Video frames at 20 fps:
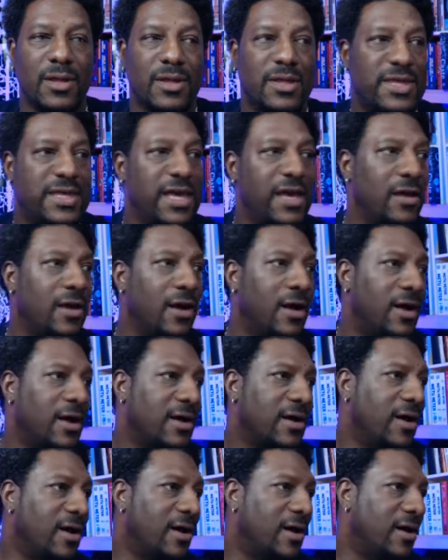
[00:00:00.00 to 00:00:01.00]

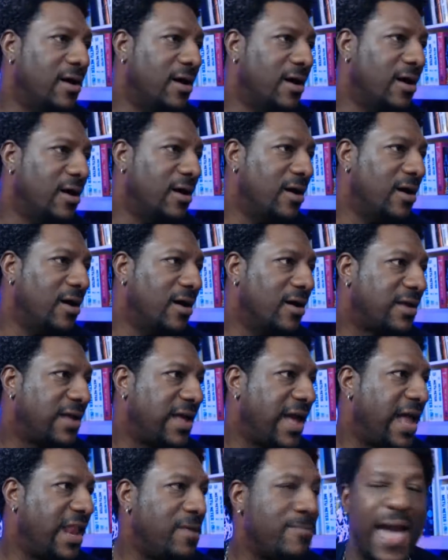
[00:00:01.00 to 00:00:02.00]
Kayleigh
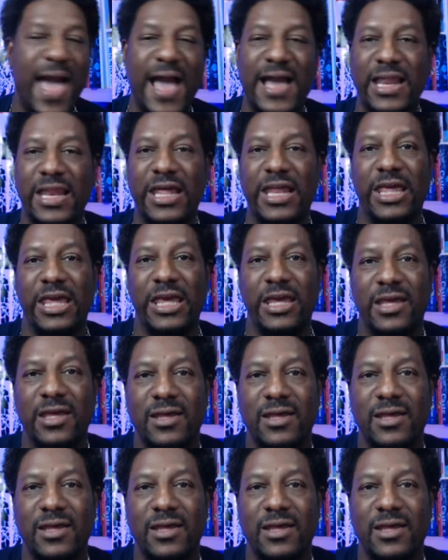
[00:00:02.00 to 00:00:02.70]
McEnany,